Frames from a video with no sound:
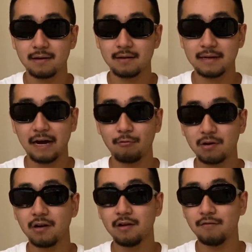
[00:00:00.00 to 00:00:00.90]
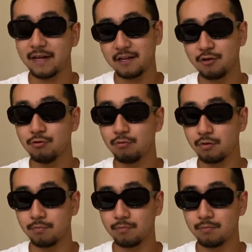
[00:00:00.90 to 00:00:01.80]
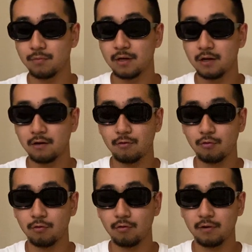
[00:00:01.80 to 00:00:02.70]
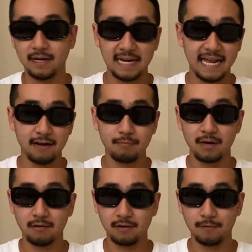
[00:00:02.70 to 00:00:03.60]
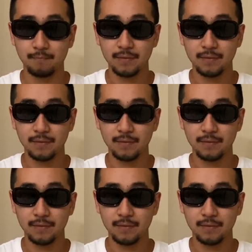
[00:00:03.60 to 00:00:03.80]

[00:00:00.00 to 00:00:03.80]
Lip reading: that I want to live like in Europe or in Latin America,